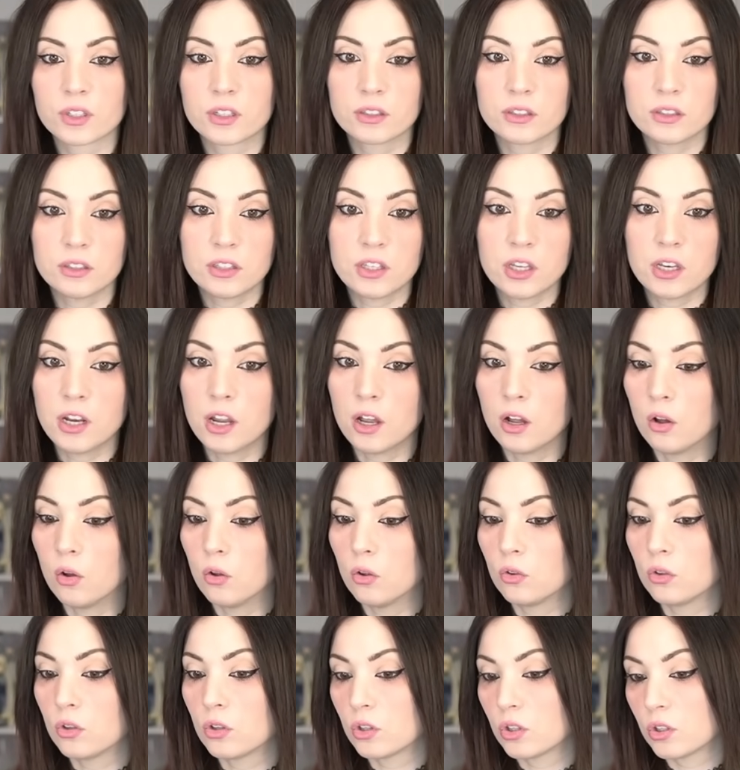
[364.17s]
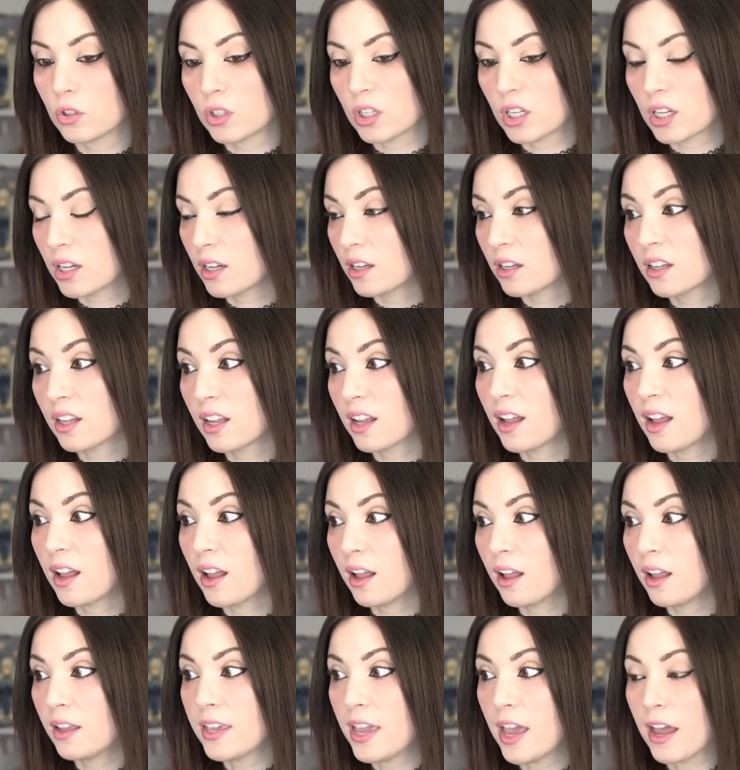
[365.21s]
you know,
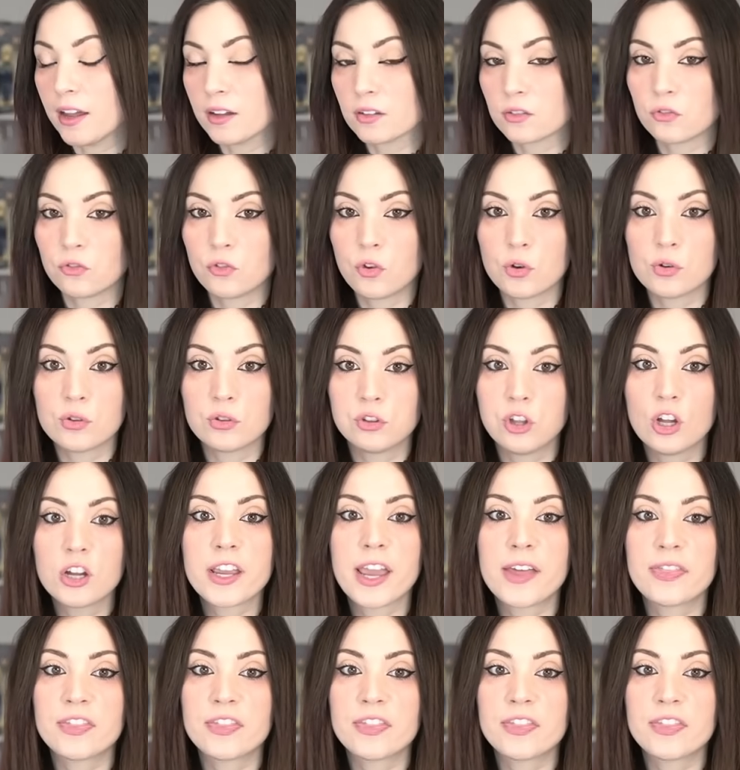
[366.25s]
yeah look at